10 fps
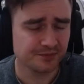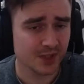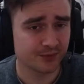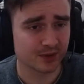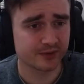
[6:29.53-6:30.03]

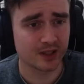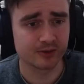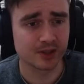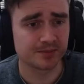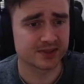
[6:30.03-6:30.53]
If you can follow
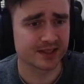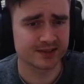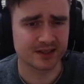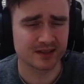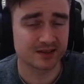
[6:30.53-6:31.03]
it up besides
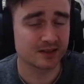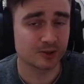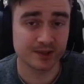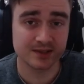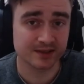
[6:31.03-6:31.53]
that, I see no
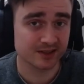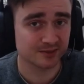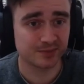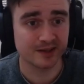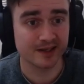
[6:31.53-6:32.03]
reason not to
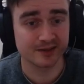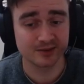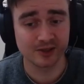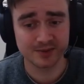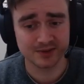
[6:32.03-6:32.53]
play 2
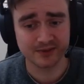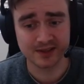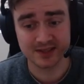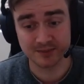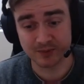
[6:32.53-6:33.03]
copies of
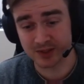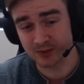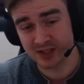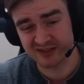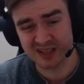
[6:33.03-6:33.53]
these. I mean, we
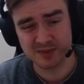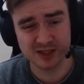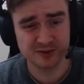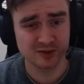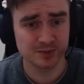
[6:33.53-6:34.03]
don't have that
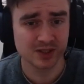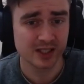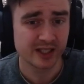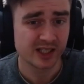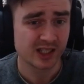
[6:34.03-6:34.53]
many troops,
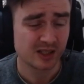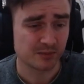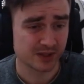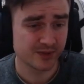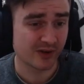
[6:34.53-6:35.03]

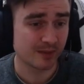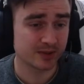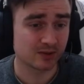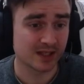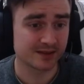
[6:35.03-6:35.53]
but if you're able
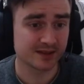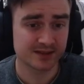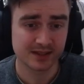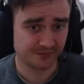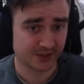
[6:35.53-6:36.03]
to land this,
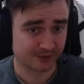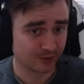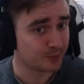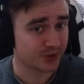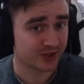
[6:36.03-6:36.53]
the
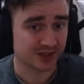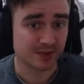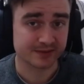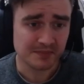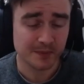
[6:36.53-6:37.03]
troop which is
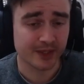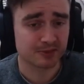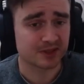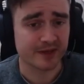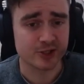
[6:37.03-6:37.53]
buffed
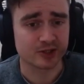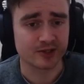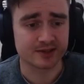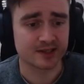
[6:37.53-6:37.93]
becomes a major annoyance.